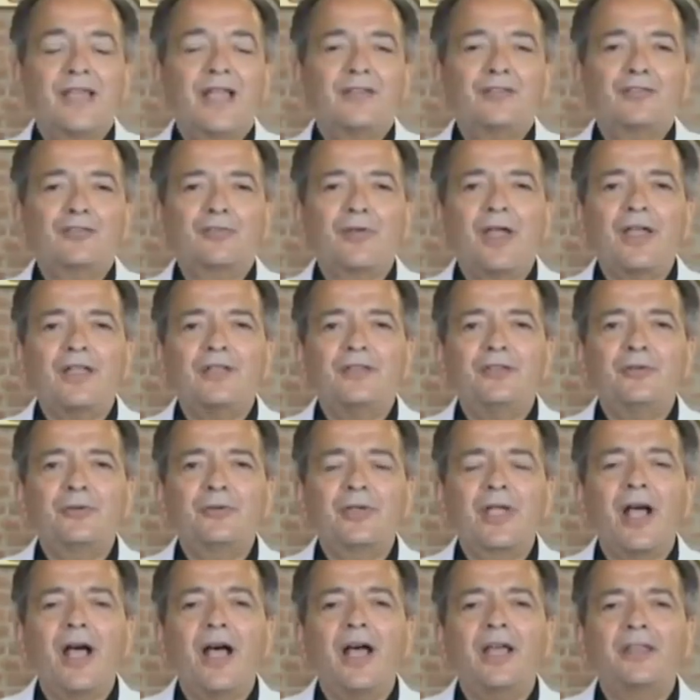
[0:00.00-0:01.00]
That's right, you
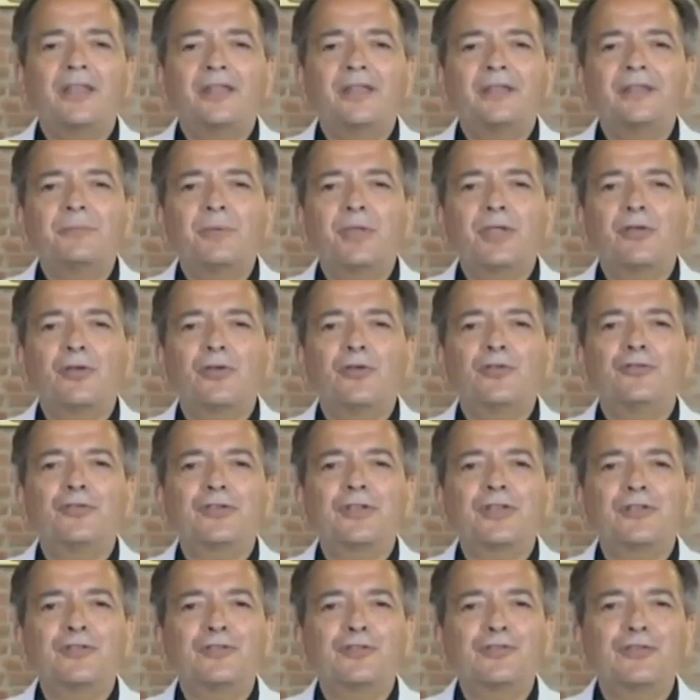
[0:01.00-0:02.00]
got it, because
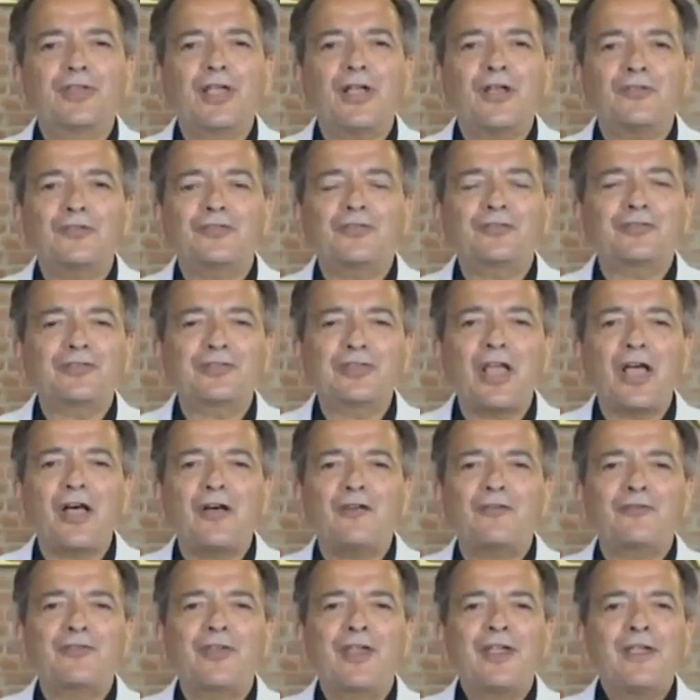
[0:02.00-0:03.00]
you could sell
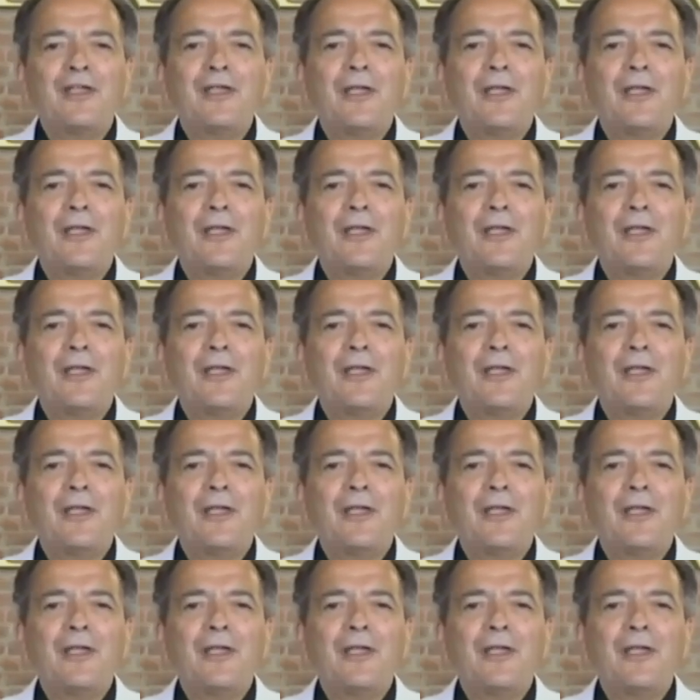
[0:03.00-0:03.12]
stuff,